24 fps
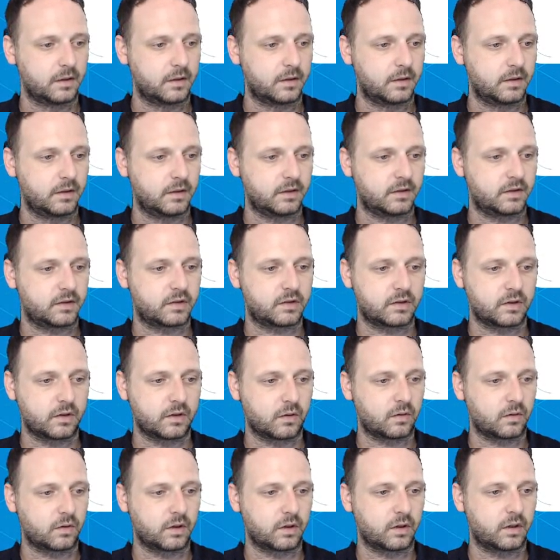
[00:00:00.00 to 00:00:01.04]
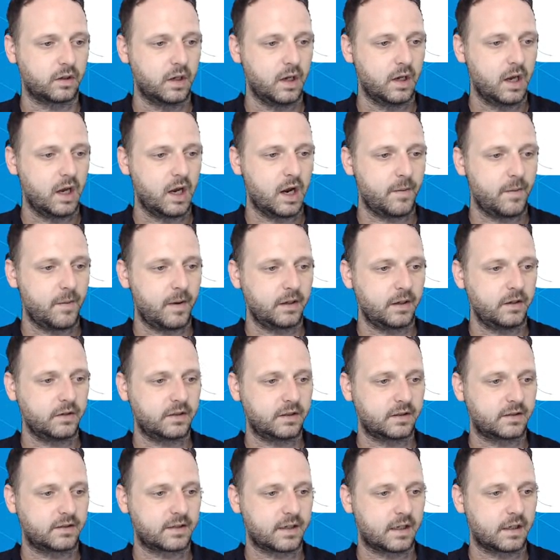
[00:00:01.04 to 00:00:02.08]
He's so good. How about using
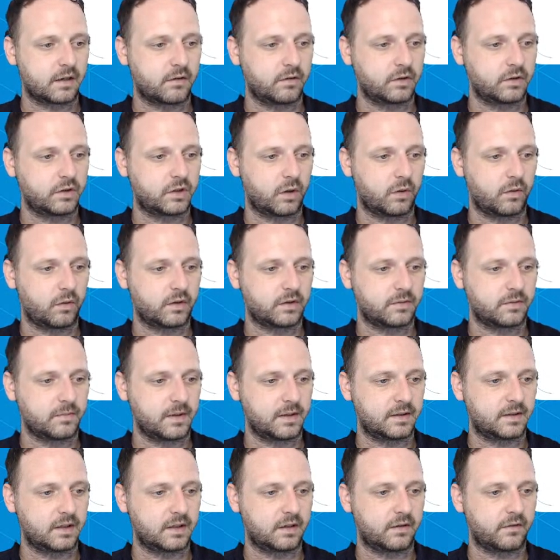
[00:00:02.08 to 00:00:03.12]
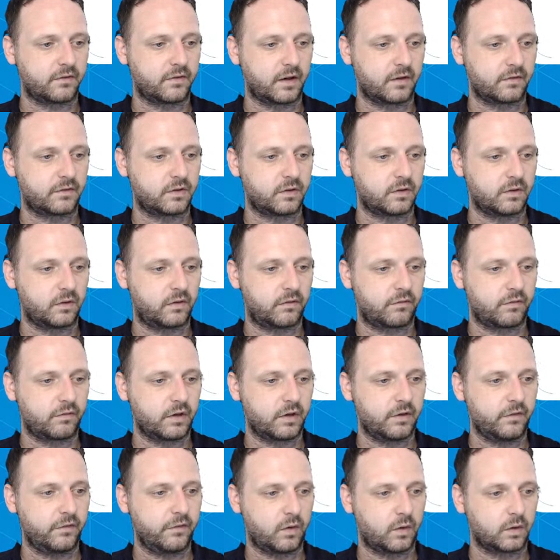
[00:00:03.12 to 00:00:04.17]
Salah and Jota as mids in a 5-2-3?
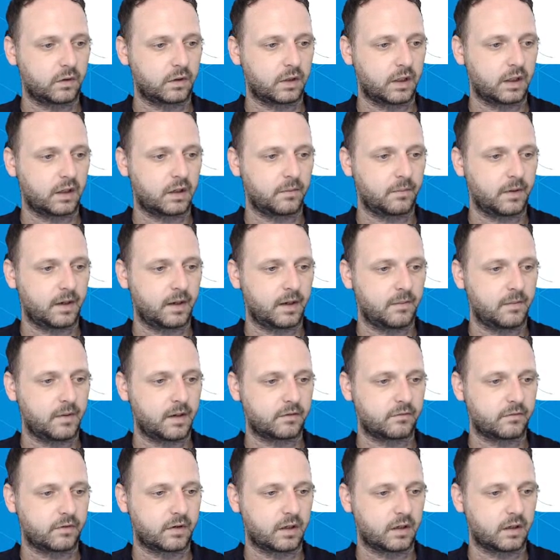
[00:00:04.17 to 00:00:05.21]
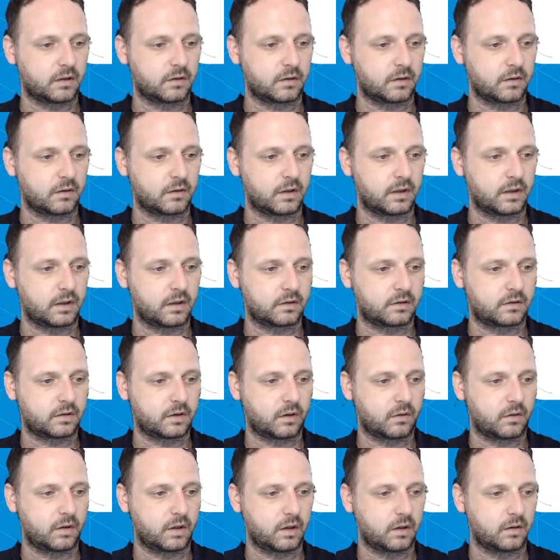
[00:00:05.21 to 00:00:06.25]
Forward line could be Jimenez, Ronaldo, and
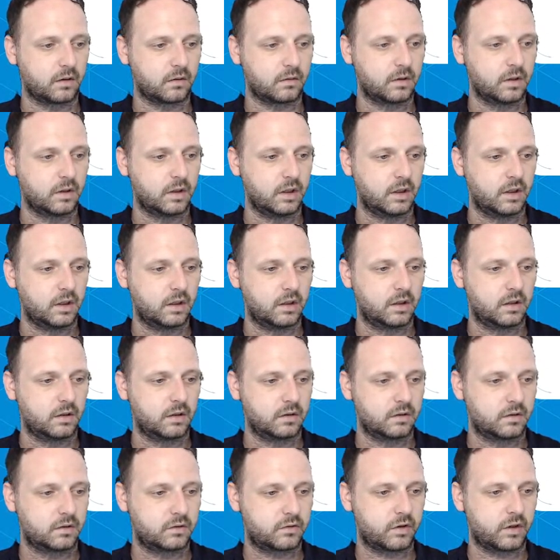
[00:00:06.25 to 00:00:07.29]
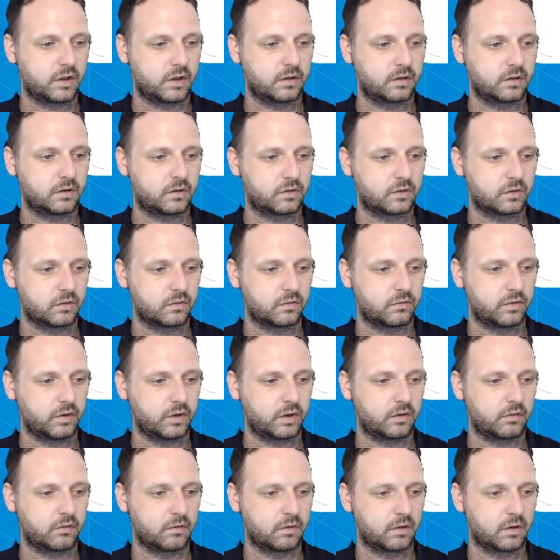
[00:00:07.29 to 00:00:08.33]
Antonio. Trent, Shaw, Rudiger,
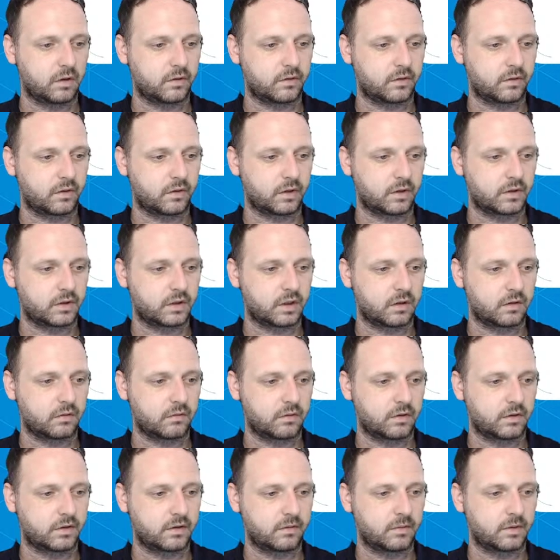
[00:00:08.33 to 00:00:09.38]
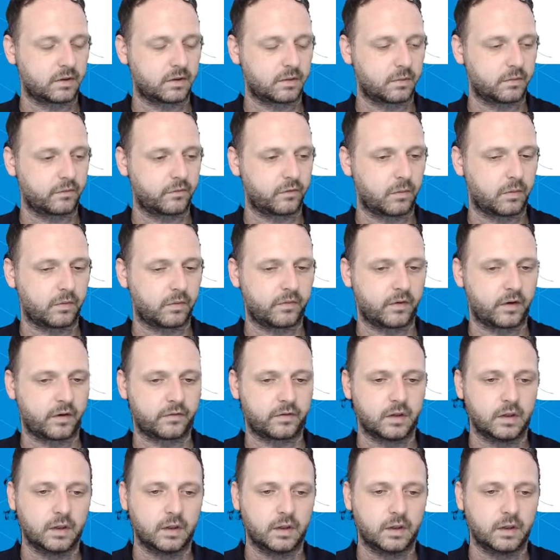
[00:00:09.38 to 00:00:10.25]
Alonso, Cancelo, rest of them could be 4.5.